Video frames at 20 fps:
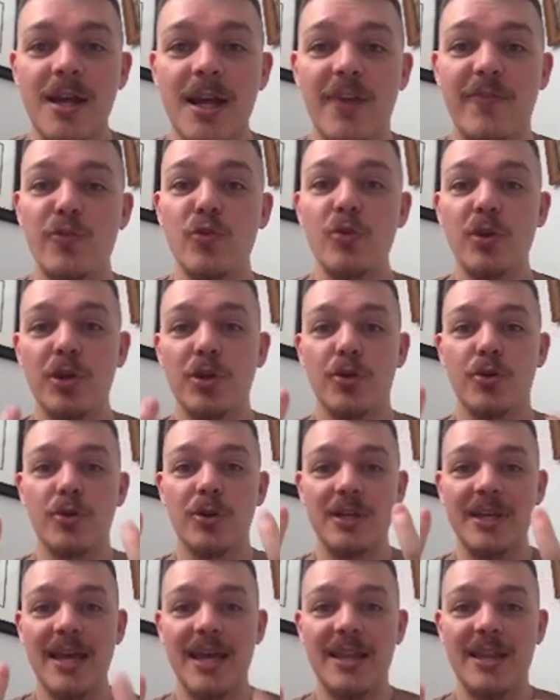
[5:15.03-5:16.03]
if you can
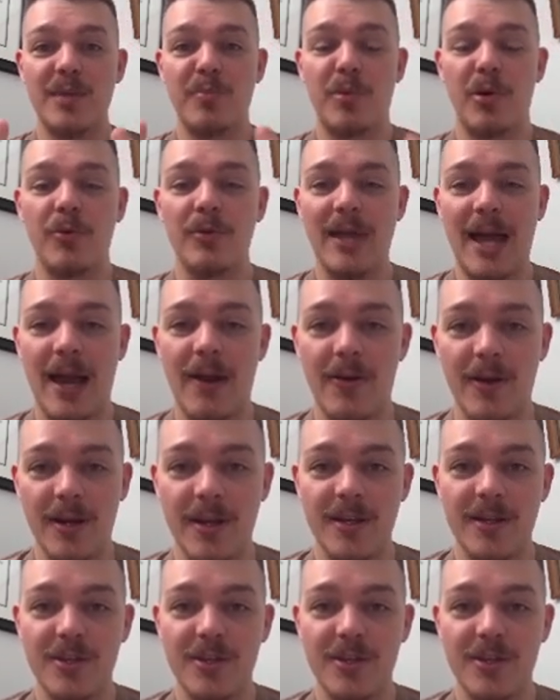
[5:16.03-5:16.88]
create the polarity,